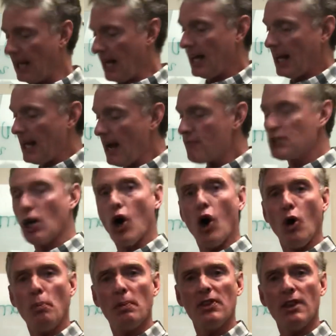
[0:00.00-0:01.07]
and I'd have to
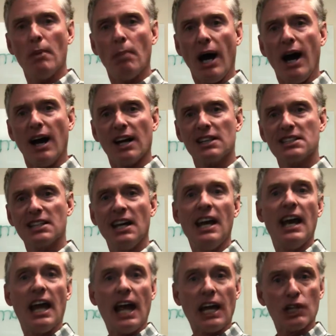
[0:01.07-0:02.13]
open the box
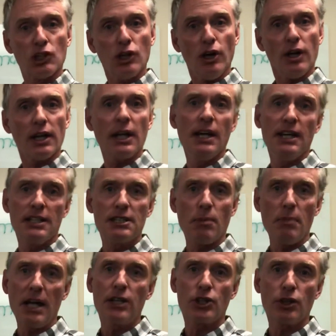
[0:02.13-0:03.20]
and look to
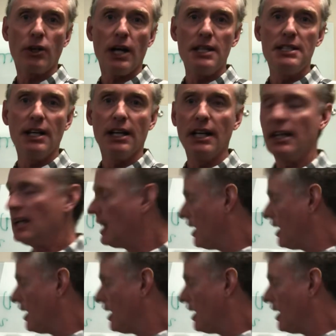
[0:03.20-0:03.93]
make sure I'd done it.